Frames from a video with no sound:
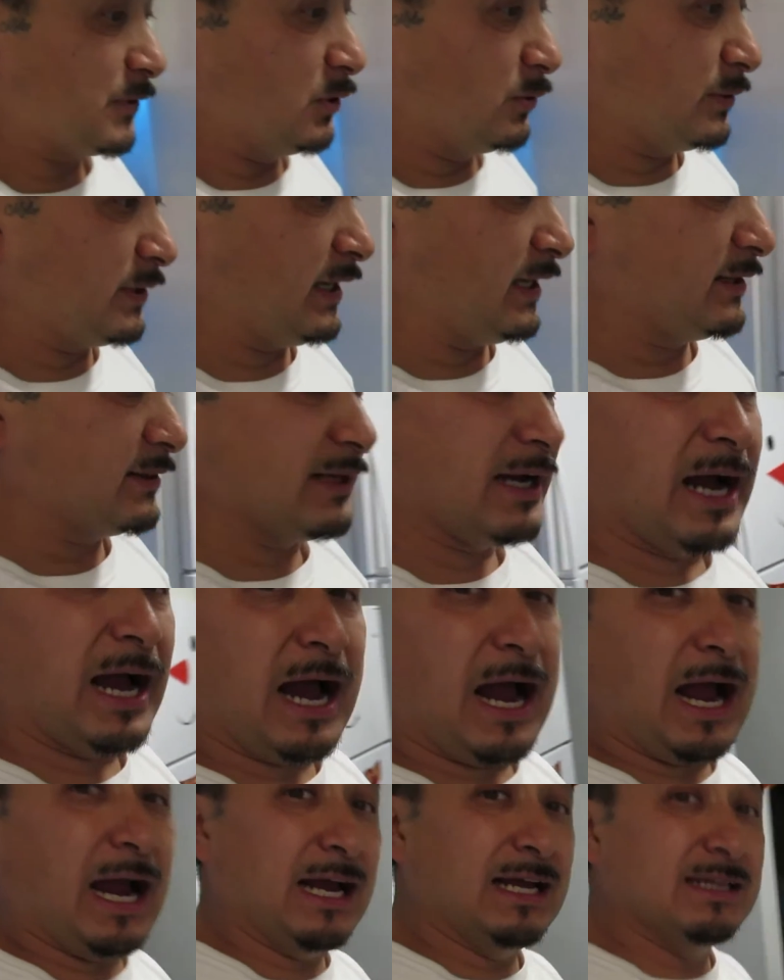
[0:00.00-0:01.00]
Okay, the
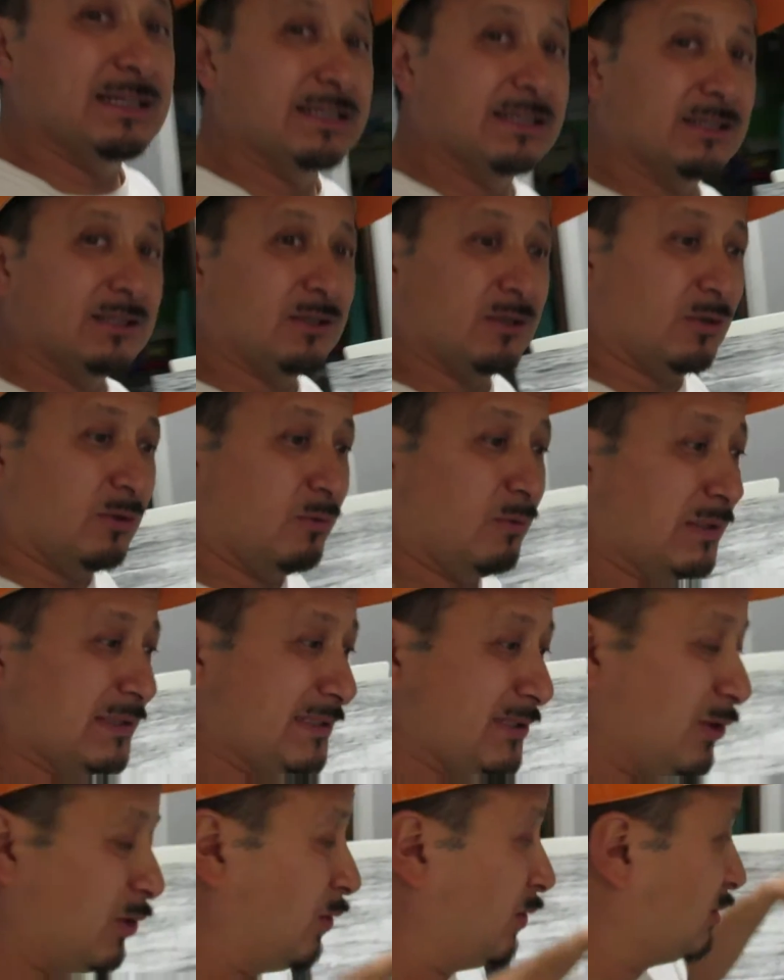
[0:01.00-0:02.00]
island
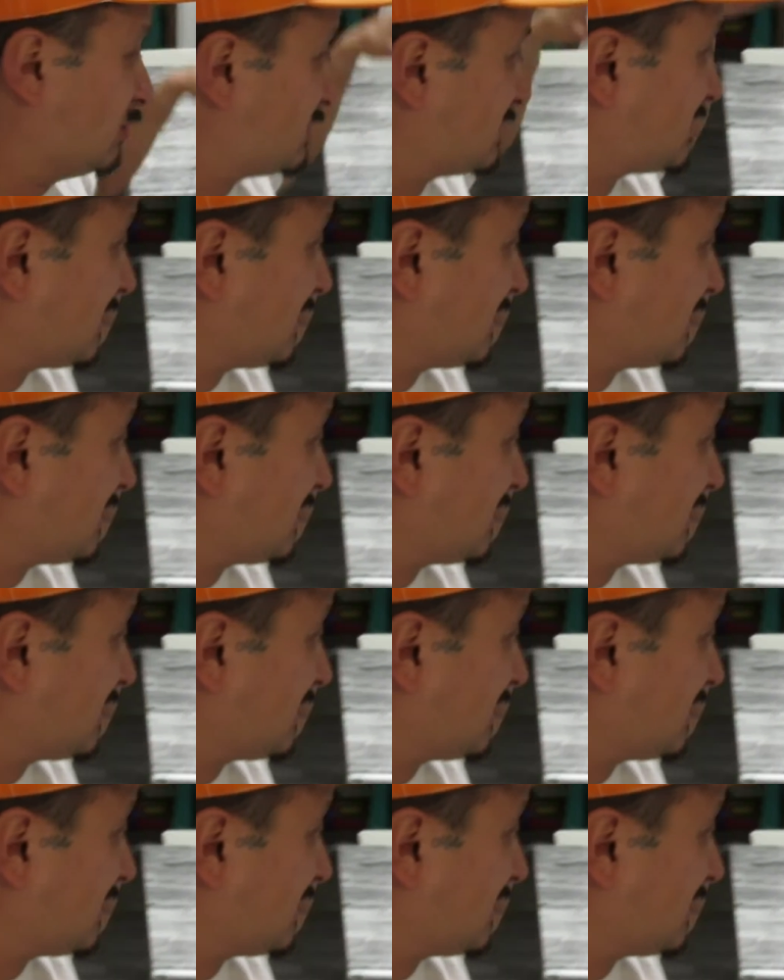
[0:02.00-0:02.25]
was a whole